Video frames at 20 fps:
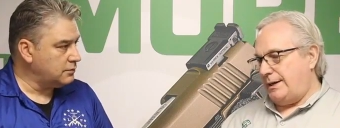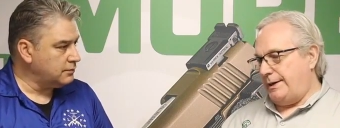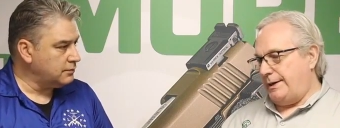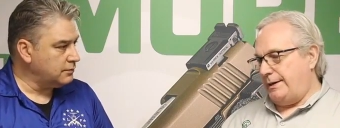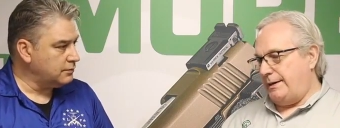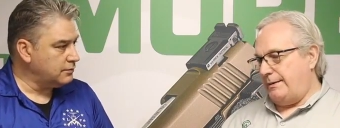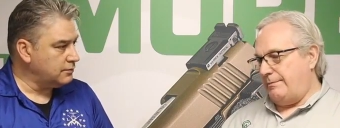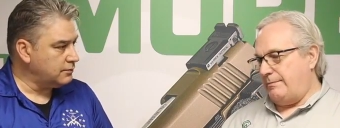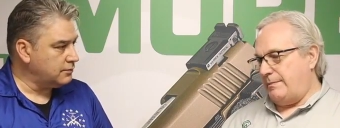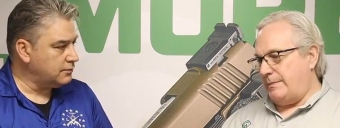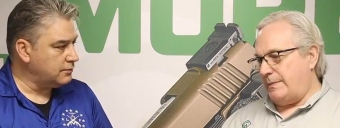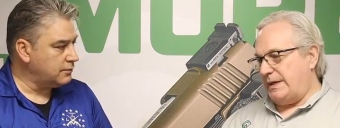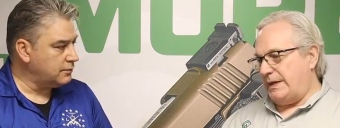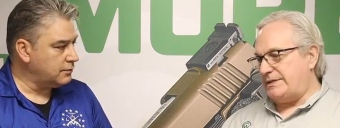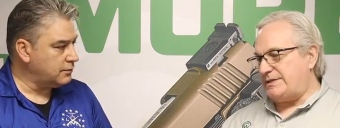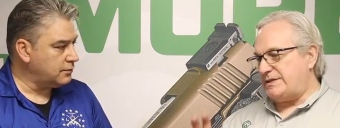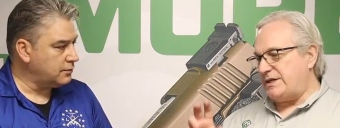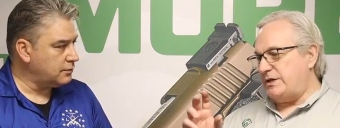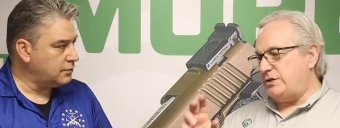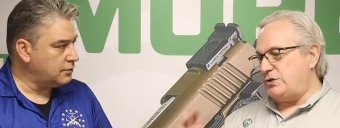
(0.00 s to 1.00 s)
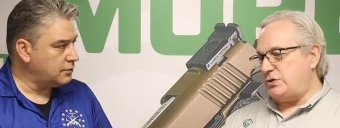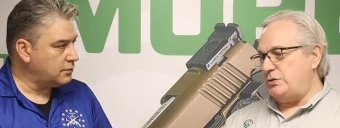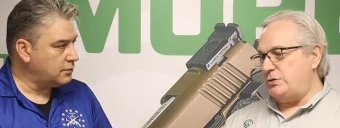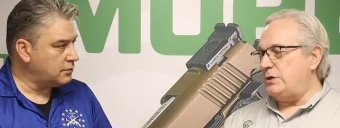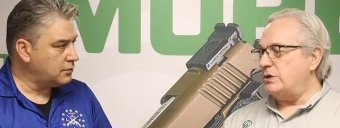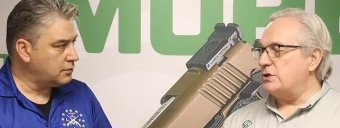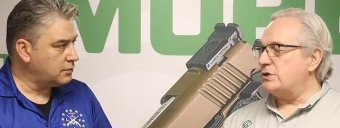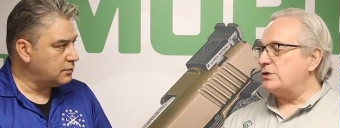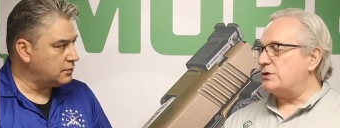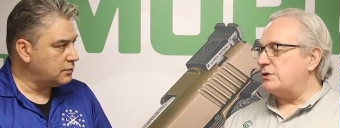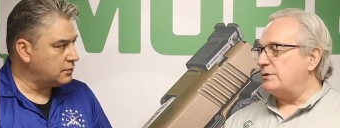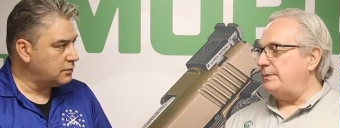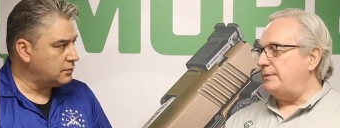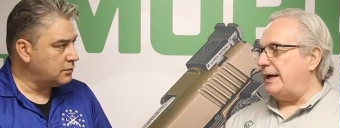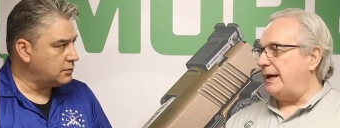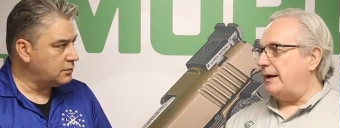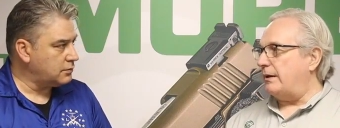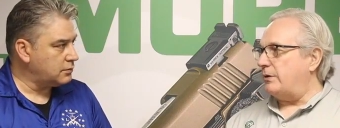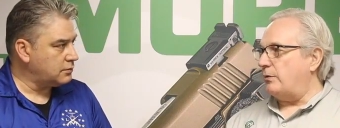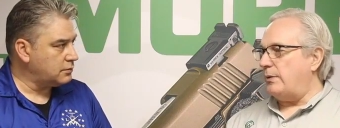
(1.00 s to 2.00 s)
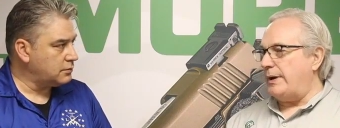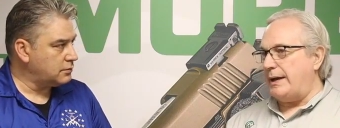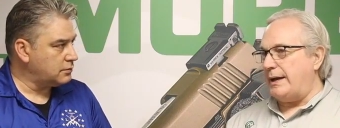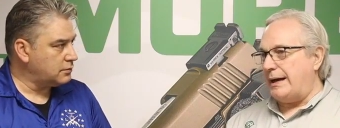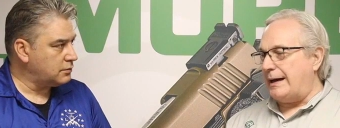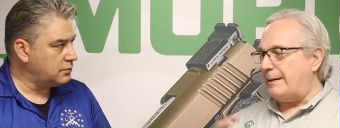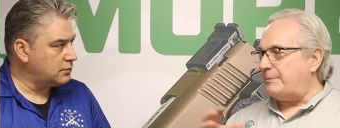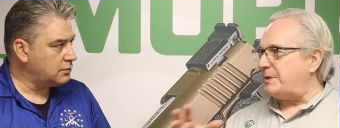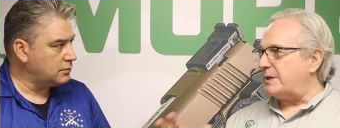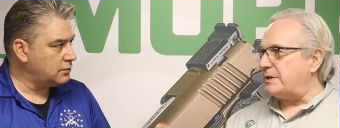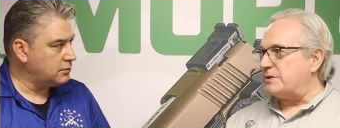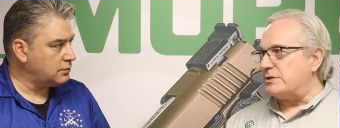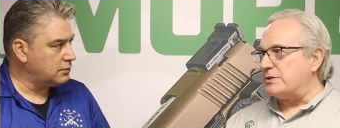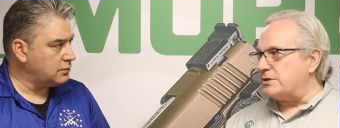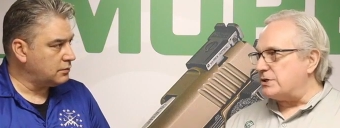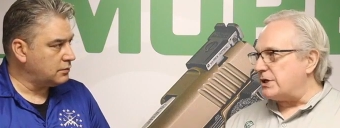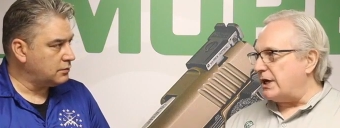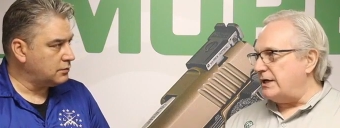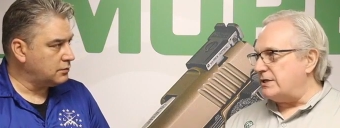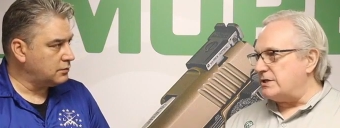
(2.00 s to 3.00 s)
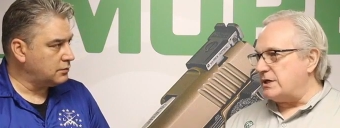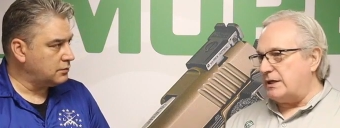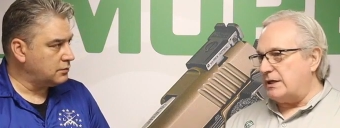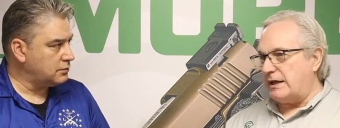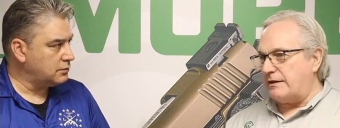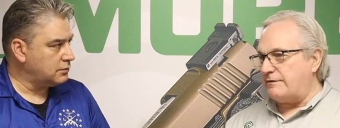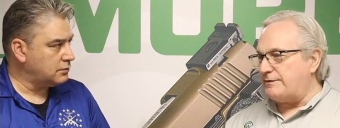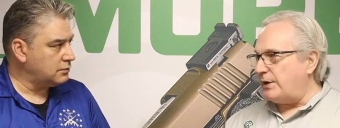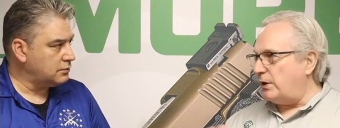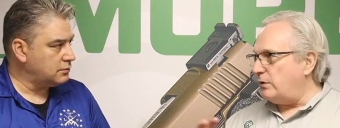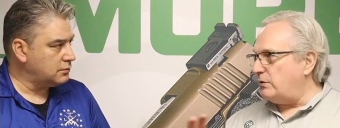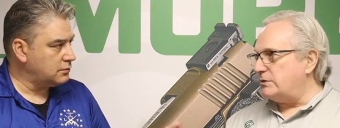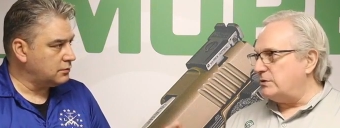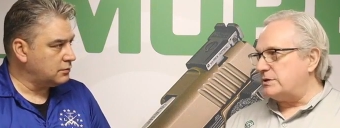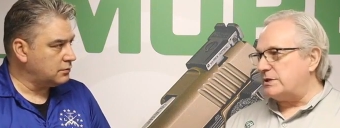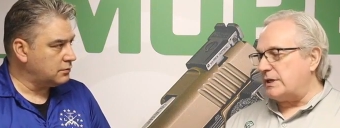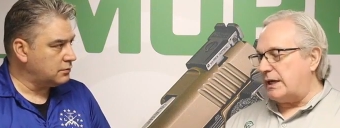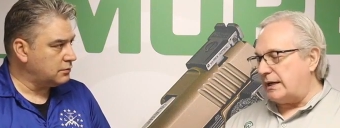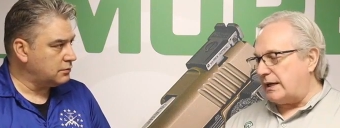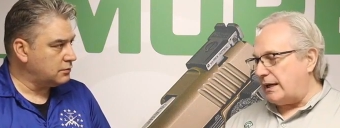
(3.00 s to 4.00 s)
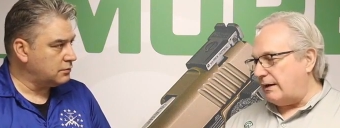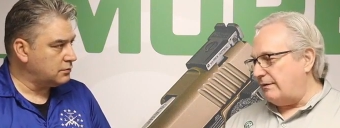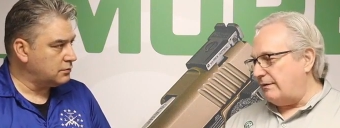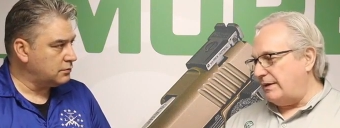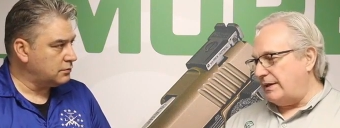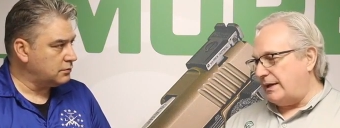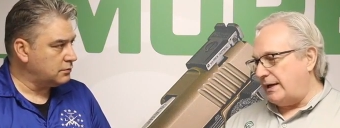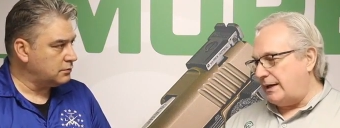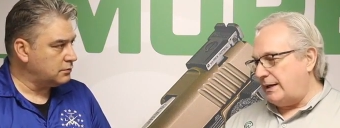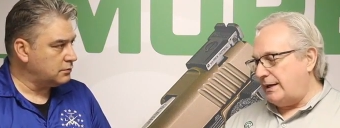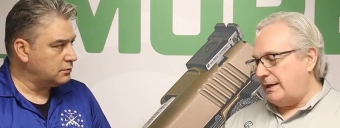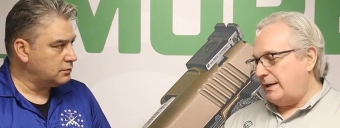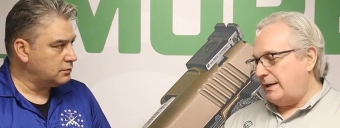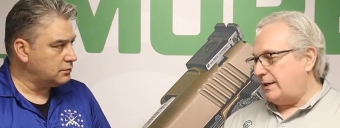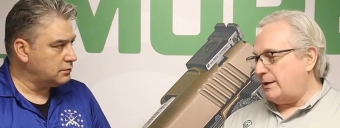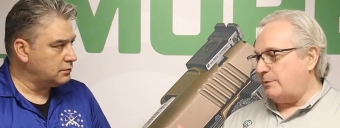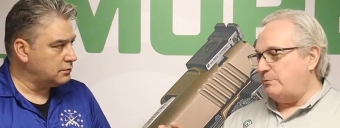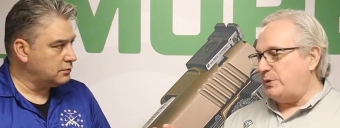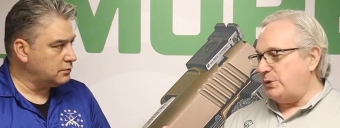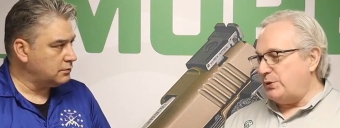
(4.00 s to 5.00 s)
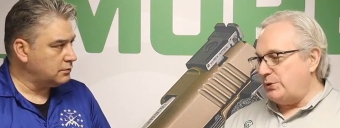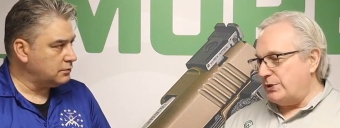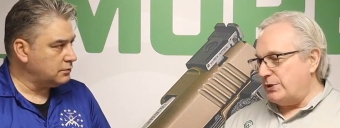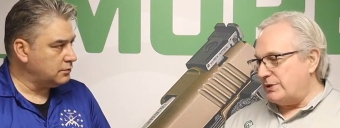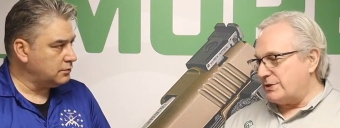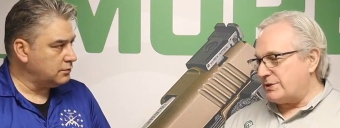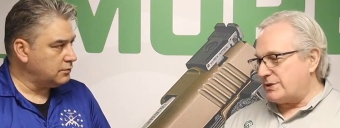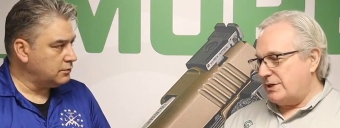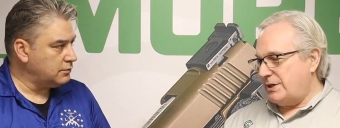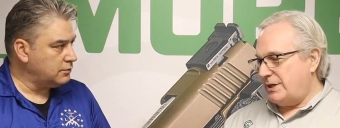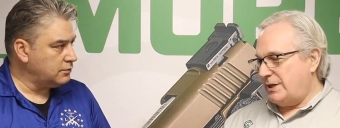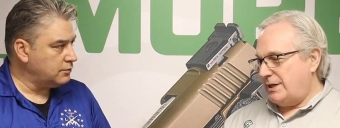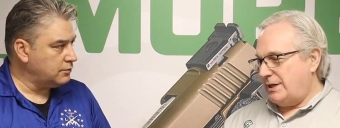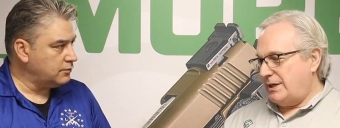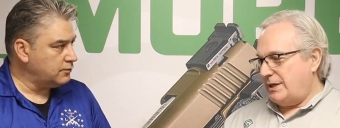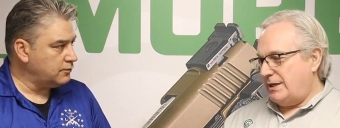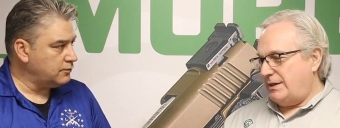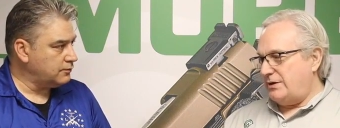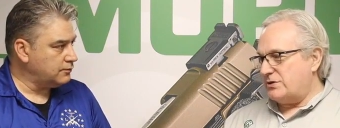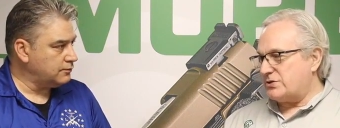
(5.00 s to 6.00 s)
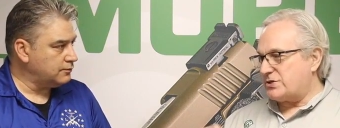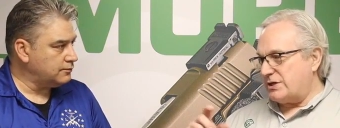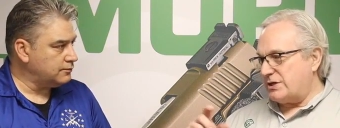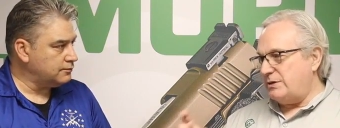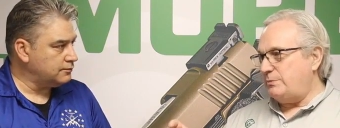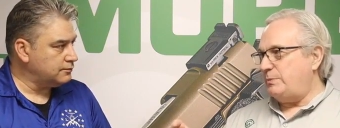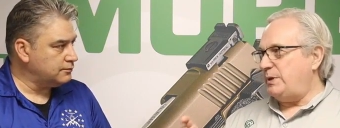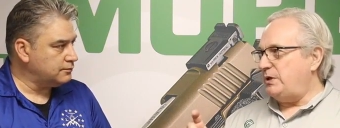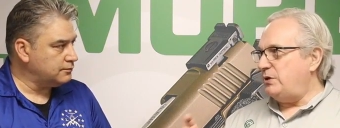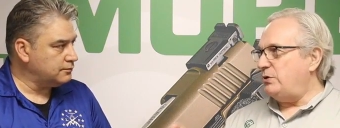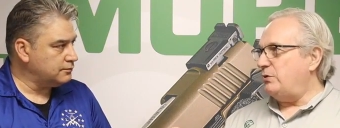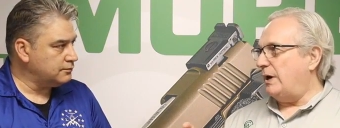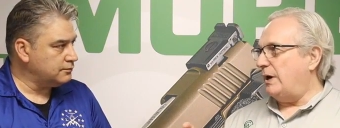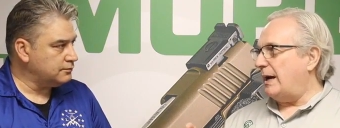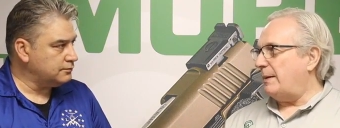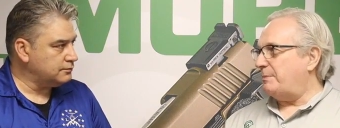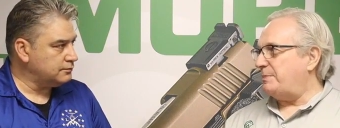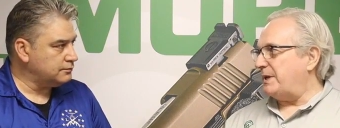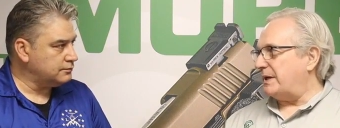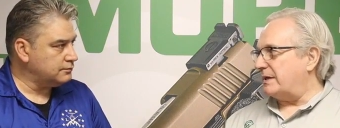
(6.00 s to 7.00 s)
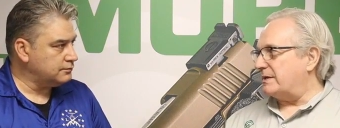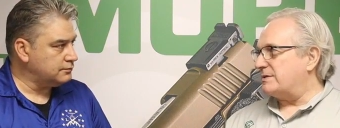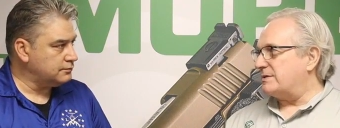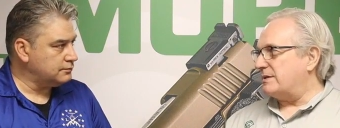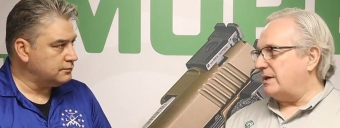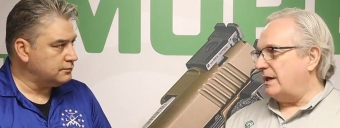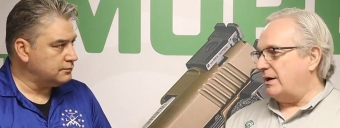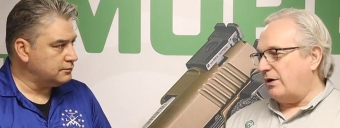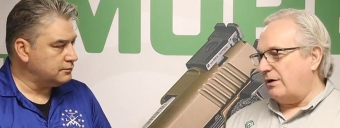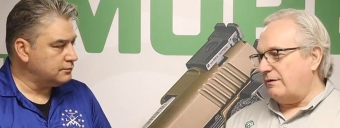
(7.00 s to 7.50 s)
Speaker 1: um, let's say two years from now, the way optics are changing, like phones, like everything, computers, there's going to be new optics, and